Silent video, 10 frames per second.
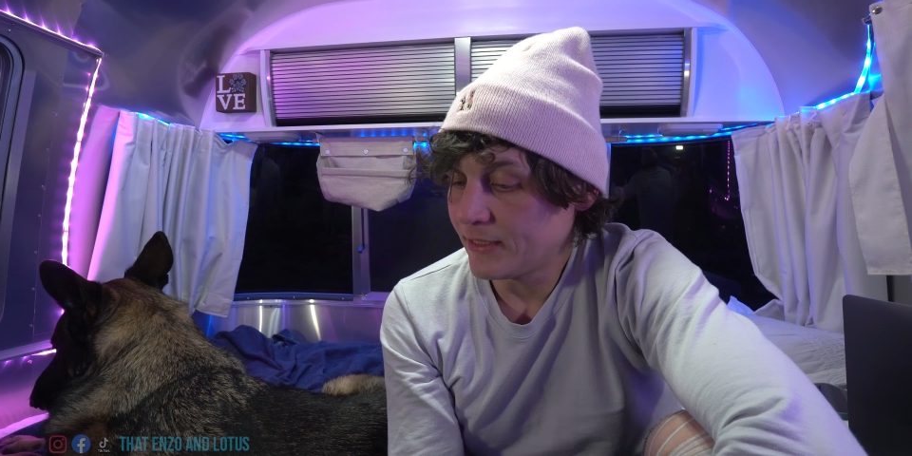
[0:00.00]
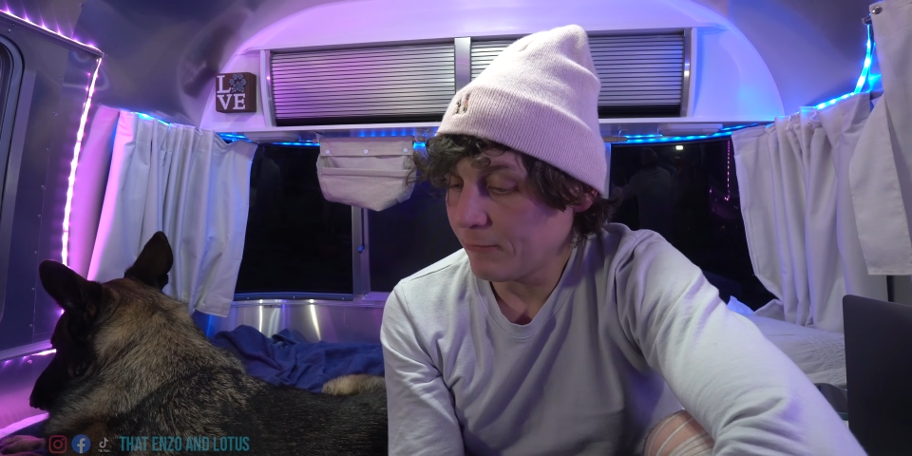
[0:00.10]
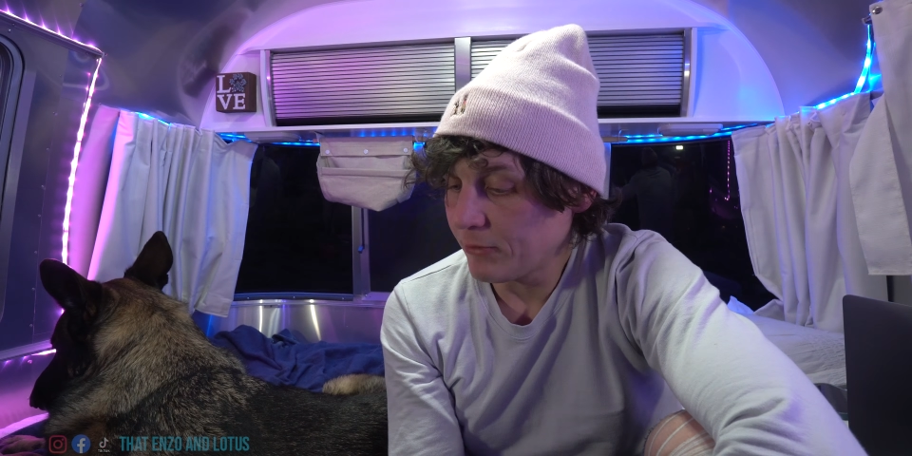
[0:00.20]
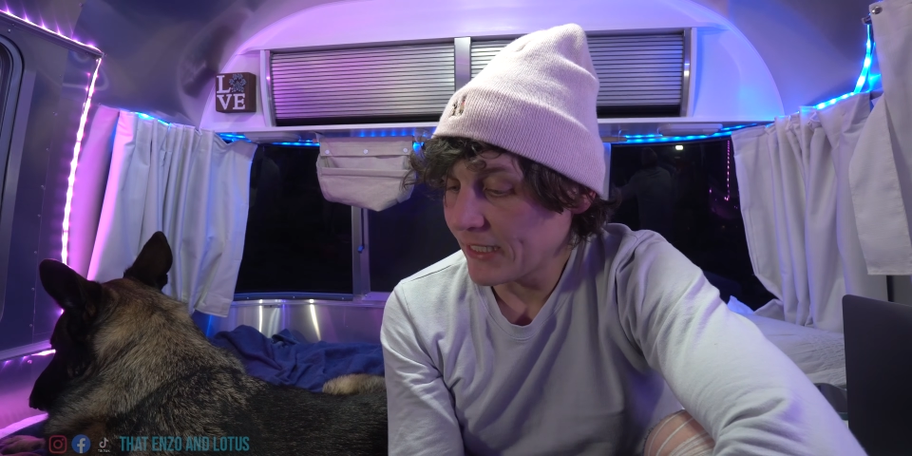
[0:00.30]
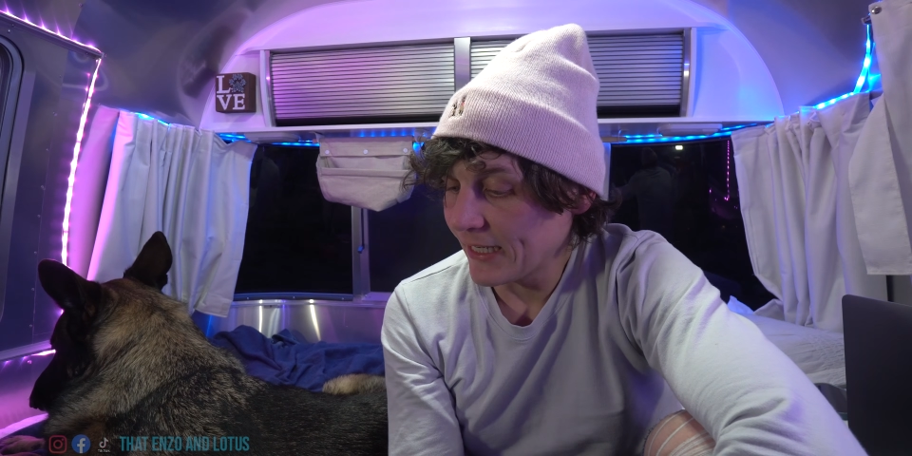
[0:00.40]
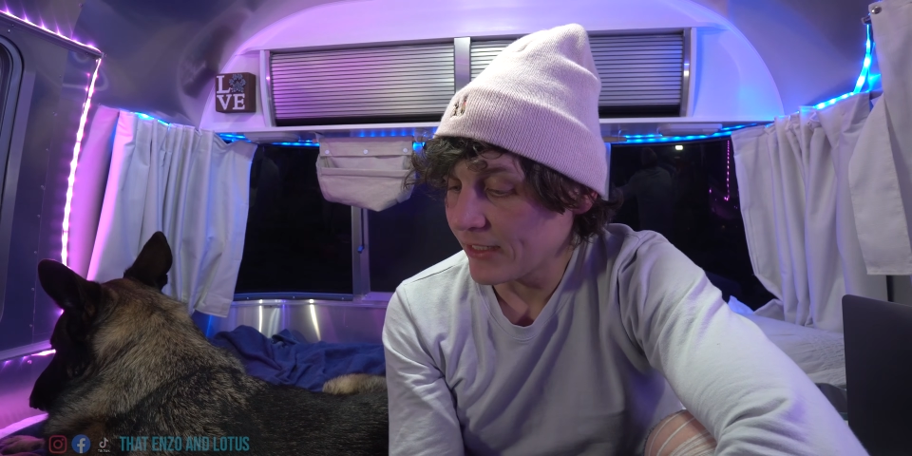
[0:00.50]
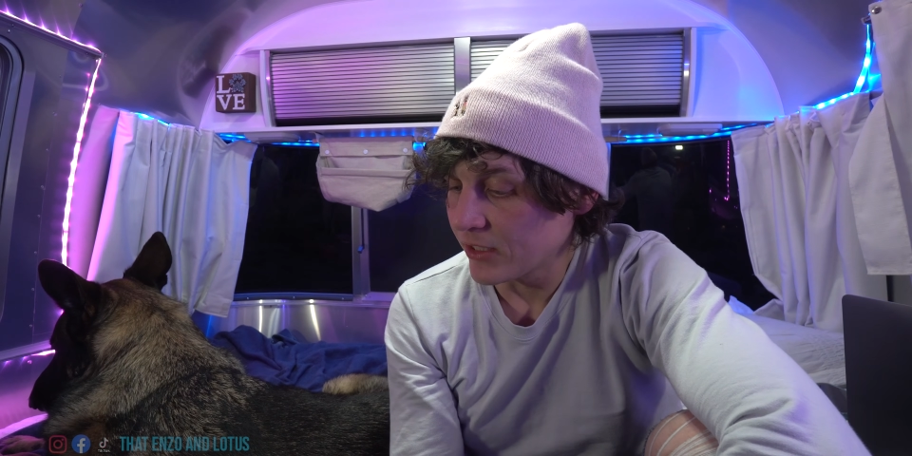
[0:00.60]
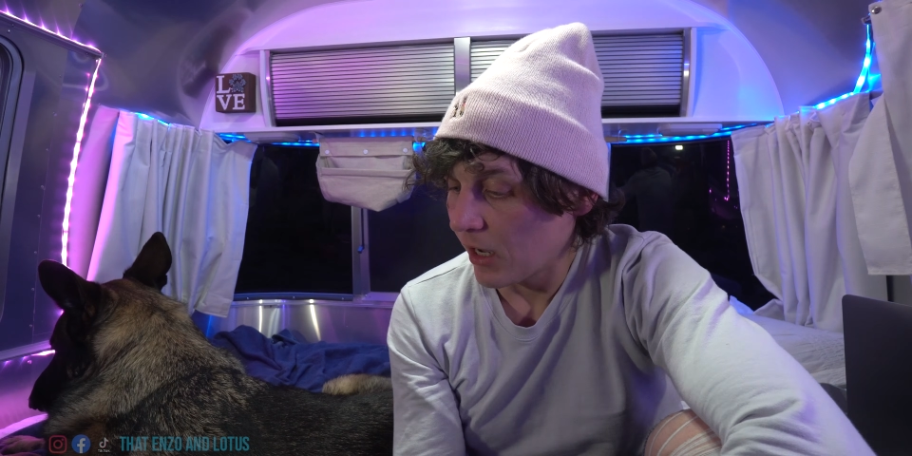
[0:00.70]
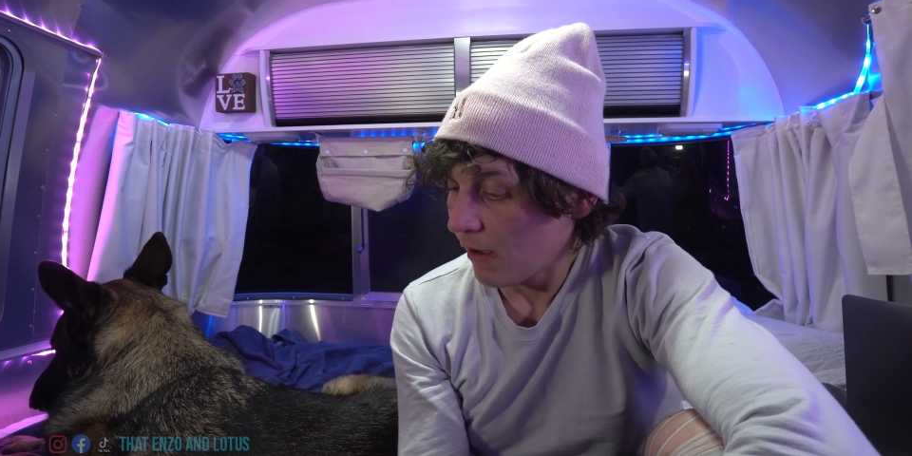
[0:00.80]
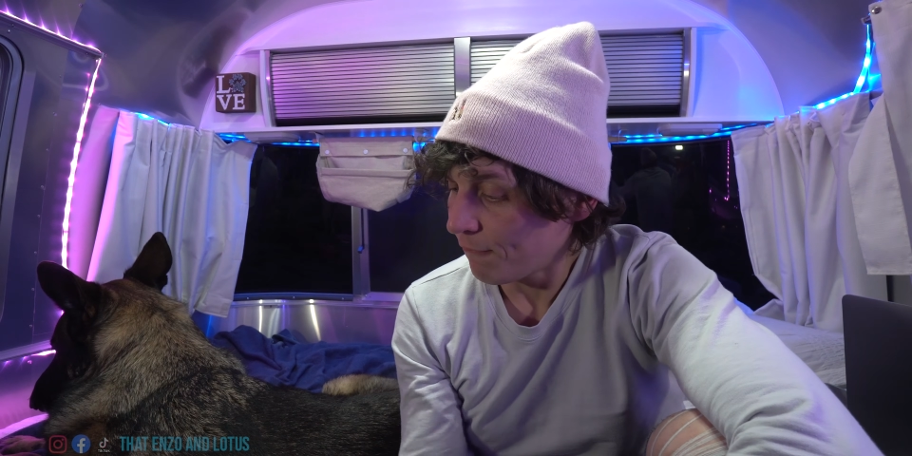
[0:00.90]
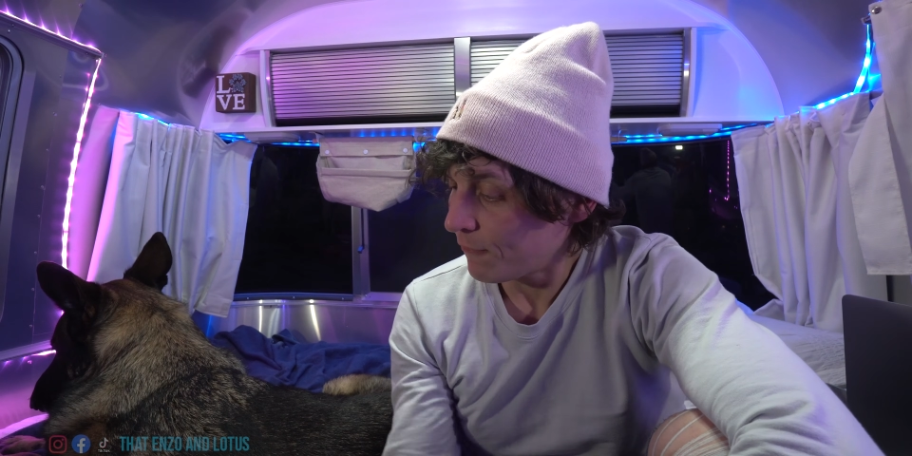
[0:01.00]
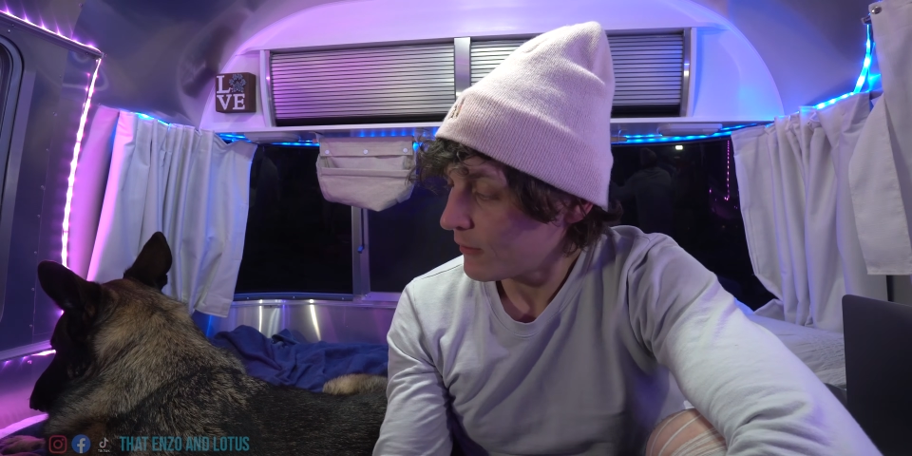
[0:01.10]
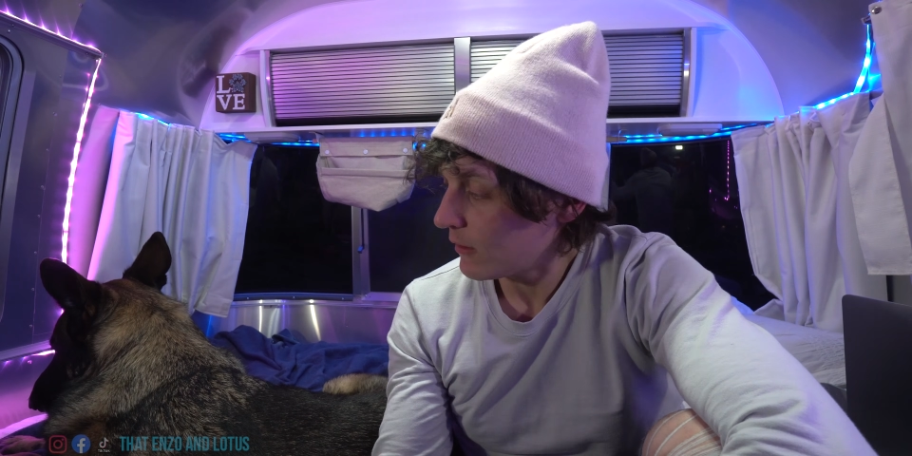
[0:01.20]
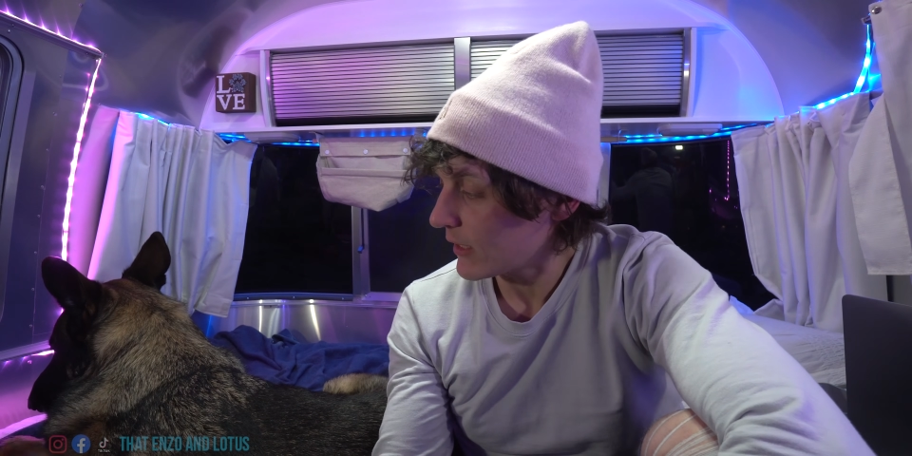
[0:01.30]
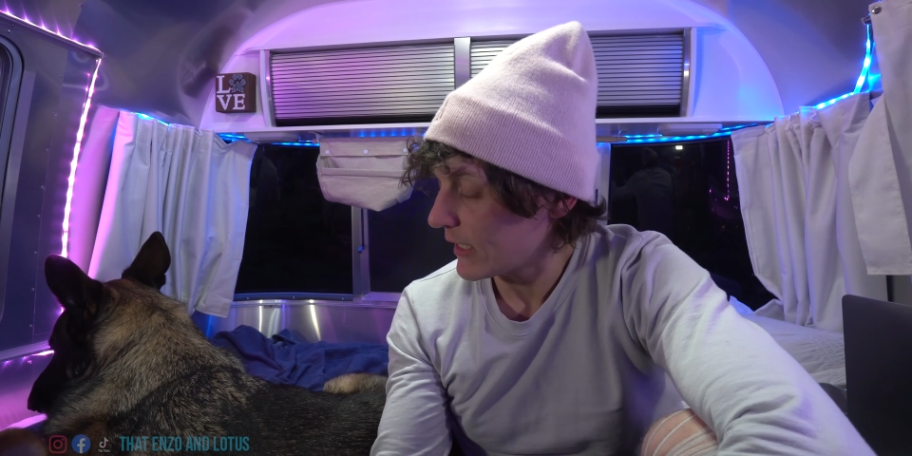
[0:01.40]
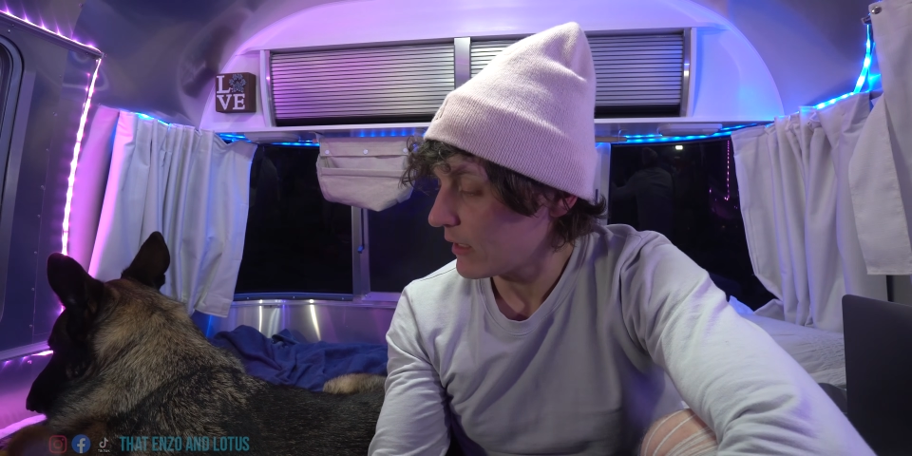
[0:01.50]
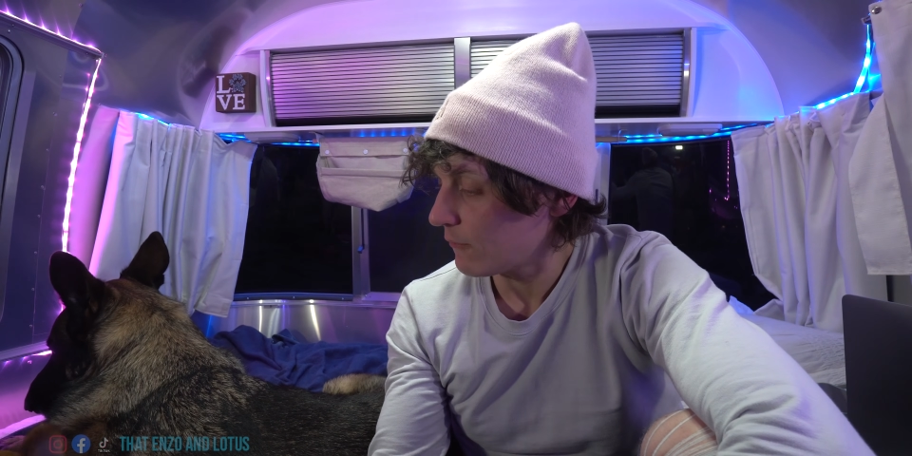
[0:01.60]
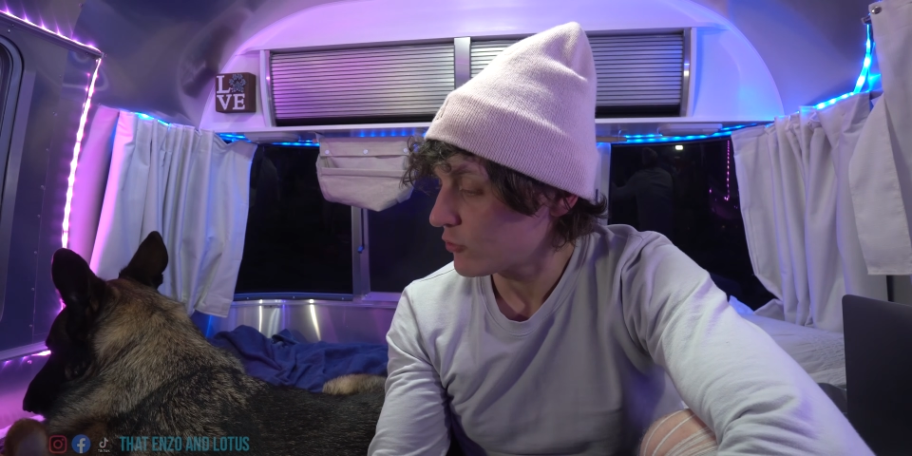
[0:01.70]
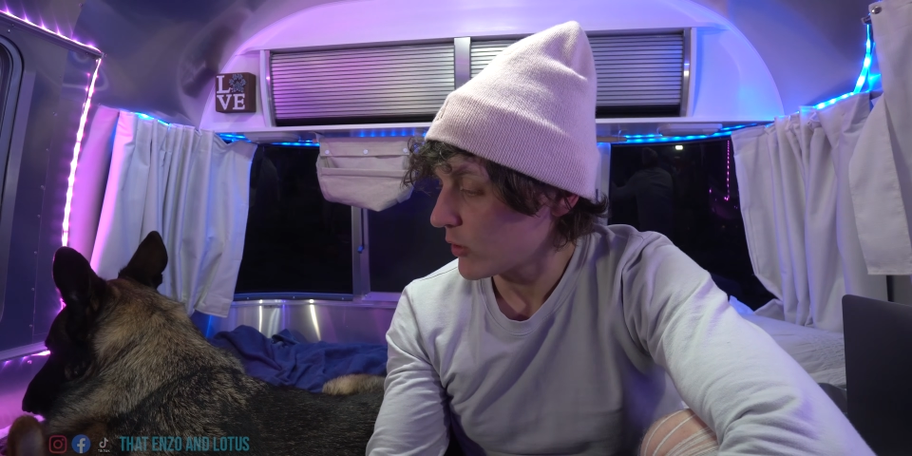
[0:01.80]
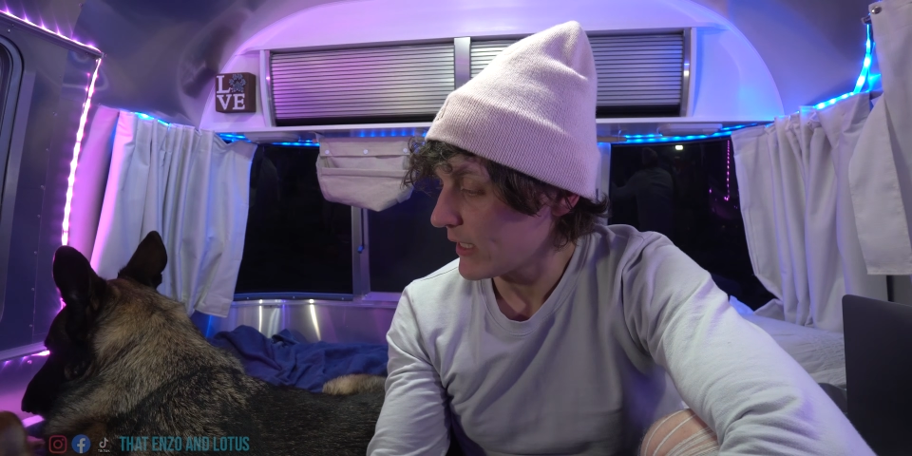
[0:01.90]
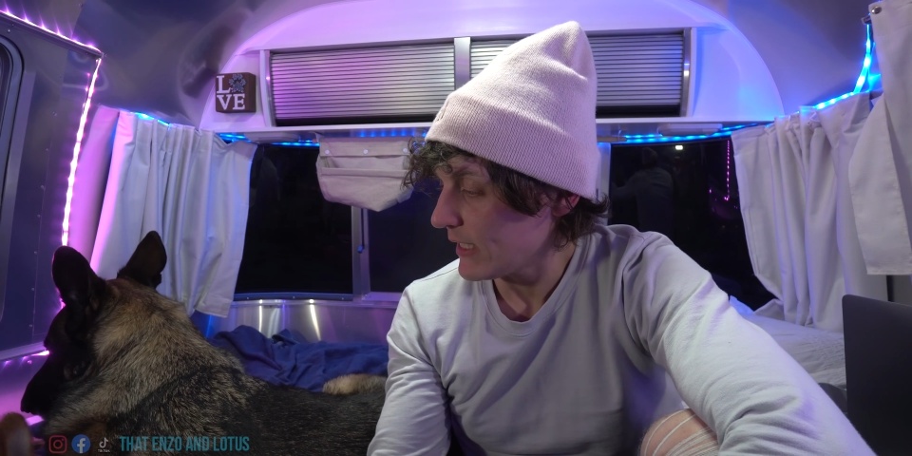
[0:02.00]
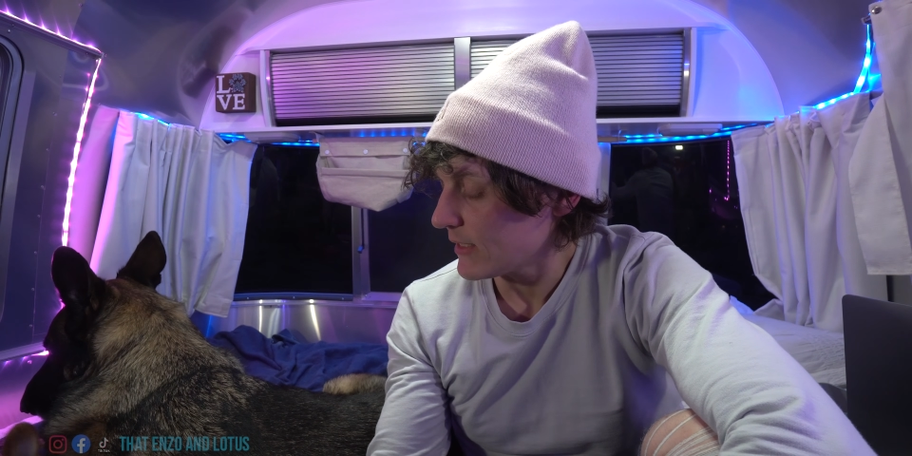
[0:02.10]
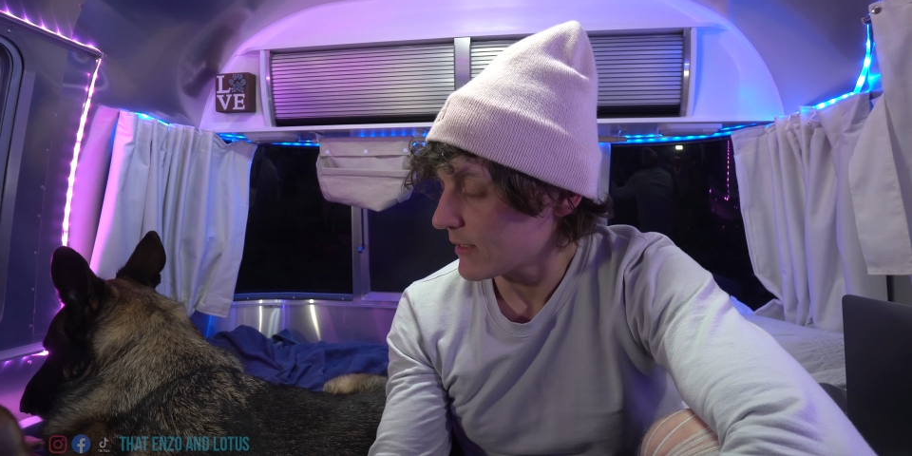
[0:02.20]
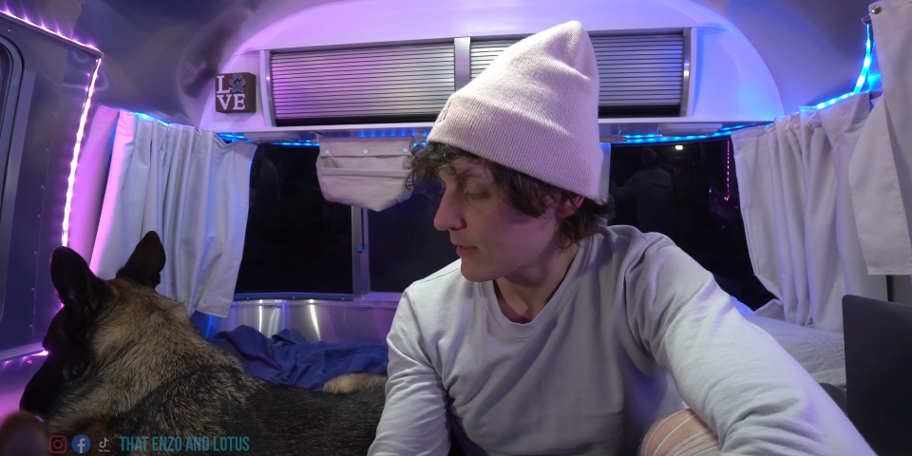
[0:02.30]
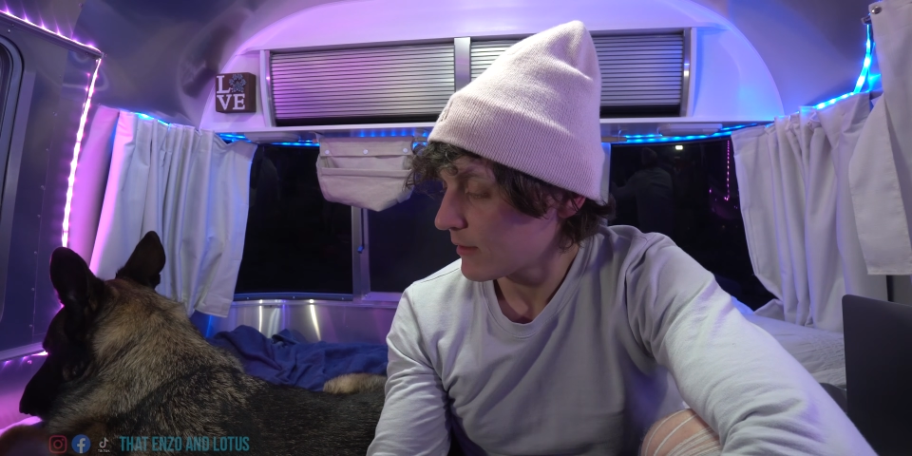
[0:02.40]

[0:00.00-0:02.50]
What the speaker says: Did we get enough? Get enough drinkies?